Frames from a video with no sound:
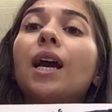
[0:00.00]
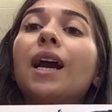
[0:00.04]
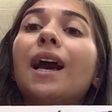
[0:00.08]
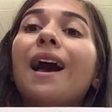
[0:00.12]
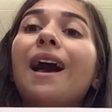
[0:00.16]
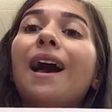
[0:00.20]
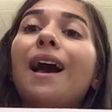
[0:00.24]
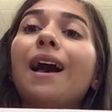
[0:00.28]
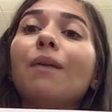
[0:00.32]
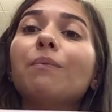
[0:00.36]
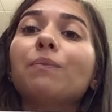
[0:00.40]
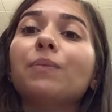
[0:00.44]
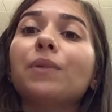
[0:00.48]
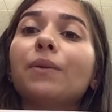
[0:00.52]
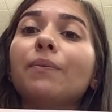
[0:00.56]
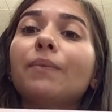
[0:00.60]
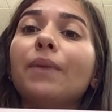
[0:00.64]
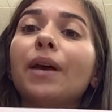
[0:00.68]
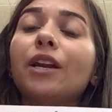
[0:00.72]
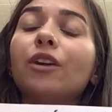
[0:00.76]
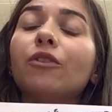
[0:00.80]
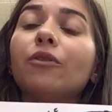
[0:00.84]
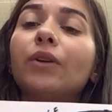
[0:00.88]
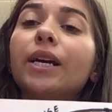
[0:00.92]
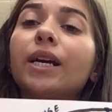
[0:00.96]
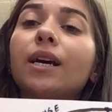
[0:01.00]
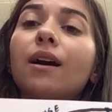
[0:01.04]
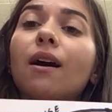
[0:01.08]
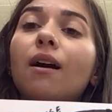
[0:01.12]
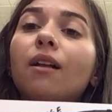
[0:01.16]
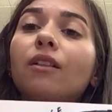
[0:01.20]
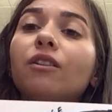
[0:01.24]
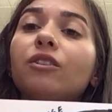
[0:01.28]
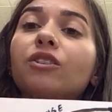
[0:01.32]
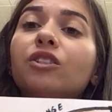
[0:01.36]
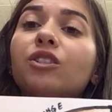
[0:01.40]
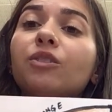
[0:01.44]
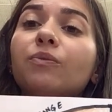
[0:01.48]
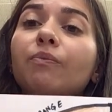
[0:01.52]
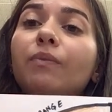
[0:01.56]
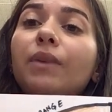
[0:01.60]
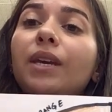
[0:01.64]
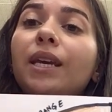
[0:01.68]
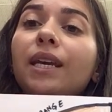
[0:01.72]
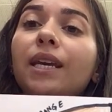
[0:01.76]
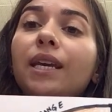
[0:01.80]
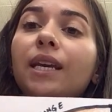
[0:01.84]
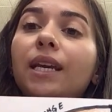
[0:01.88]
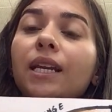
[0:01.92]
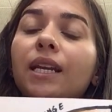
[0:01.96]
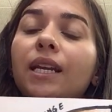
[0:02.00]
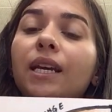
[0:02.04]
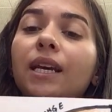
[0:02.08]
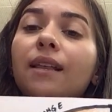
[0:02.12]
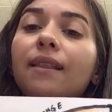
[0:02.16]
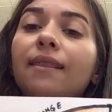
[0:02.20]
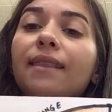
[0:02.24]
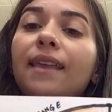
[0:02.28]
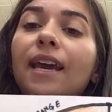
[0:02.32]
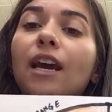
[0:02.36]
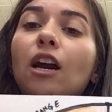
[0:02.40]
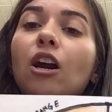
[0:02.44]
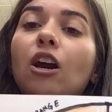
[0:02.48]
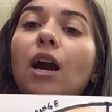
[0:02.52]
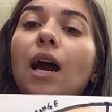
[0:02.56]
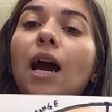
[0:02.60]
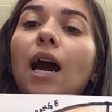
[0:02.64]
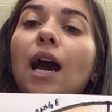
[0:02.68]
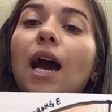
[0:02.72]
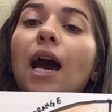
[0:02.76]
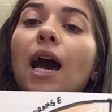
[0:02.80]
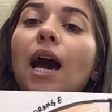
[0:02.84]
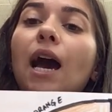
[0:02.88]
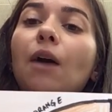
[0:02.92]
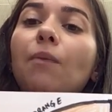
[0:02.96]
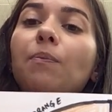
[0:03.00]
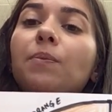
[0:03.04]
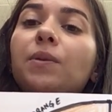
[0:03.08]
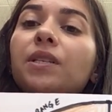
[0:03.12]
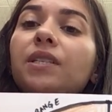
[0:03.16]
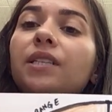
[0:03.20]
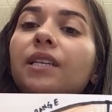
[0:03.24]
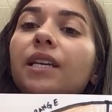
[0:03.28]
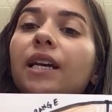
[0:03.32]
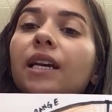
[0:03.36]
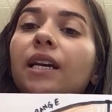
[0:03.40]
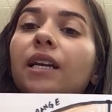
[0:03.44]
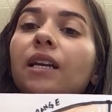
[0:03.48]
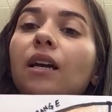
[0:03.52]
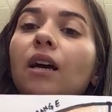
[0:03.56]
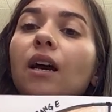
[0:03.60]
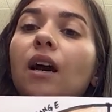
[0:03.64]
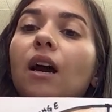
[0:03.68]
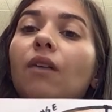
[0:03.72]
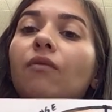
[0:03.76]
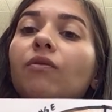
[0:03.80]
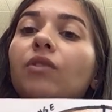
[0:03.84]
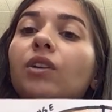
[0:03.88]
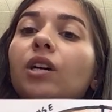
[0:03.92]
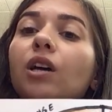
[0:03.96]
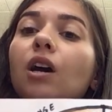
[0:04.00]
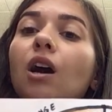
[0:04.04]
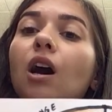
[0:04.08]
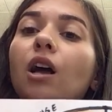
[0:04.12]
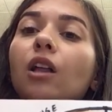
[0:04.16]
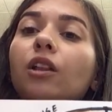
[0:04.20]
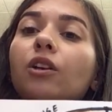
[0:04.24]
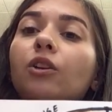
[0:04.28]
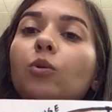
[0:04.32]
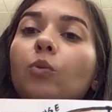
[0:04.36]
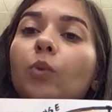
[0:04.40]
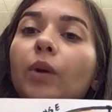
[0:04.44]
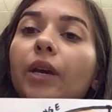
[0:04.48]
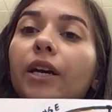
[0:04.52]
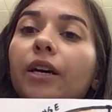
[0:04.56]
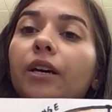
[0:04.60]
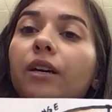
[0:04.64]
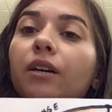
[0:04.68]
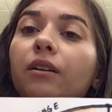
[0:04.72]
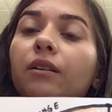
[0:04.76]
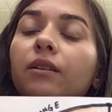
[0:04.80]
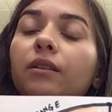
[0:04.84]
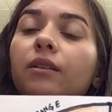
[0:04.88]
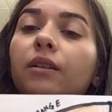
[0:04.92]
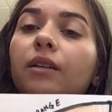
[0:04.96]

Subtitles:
Complementary colors mean they are opposite of the color wheel,